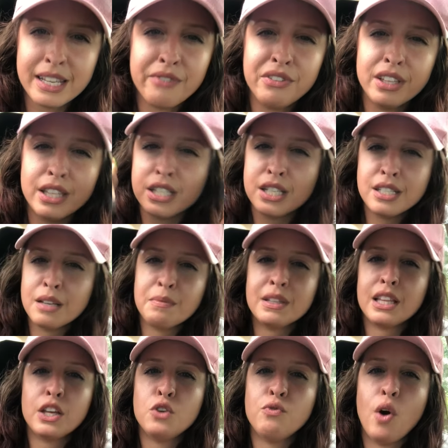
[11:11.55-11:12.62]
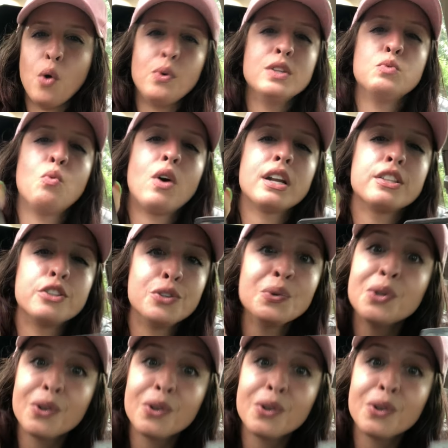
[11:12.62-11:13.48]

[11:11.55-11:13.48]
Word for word: I feel like this is something that you've always wanted to do.